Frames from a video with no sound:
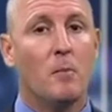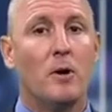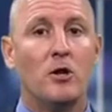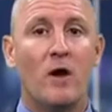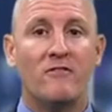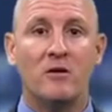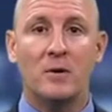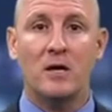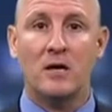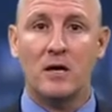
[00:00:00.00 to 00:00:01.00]
but you have to
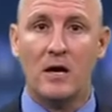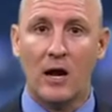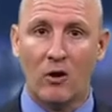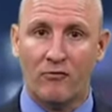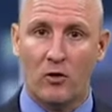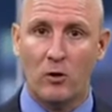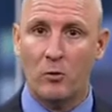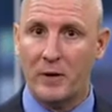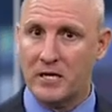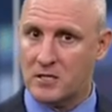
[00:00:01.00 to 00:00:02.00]
be careful
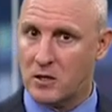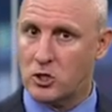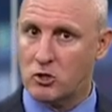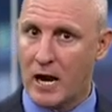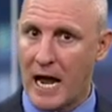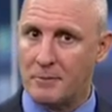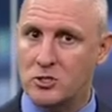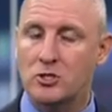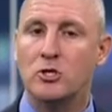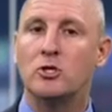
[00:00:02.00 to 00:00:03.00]
when we get to the
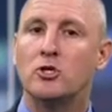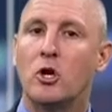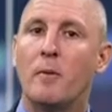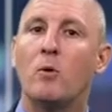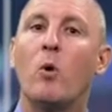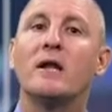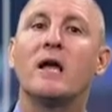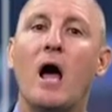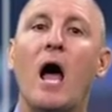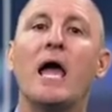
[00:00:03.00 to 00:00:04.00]
traps to determine what
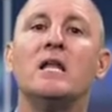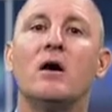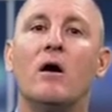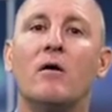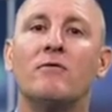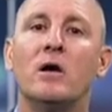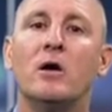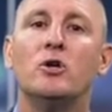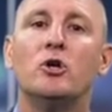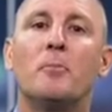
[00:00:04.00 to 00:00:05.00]
kind of
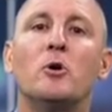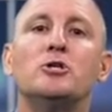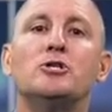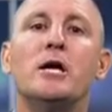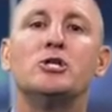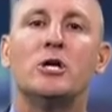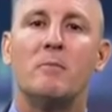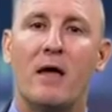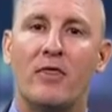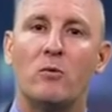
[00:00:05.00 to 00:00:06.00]
depreciation
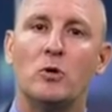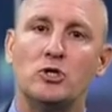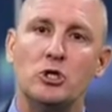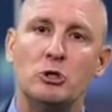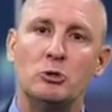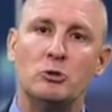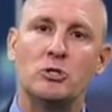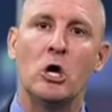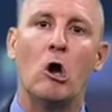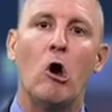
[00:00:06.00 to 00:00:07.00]
method was
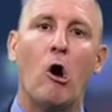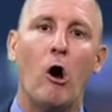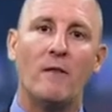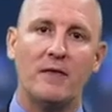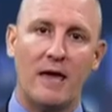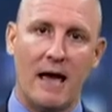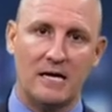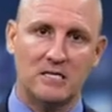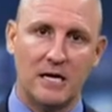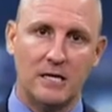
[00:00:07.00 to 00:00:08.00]
used on the
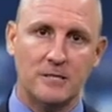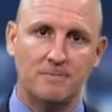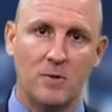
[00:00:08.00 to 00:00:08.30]
asset.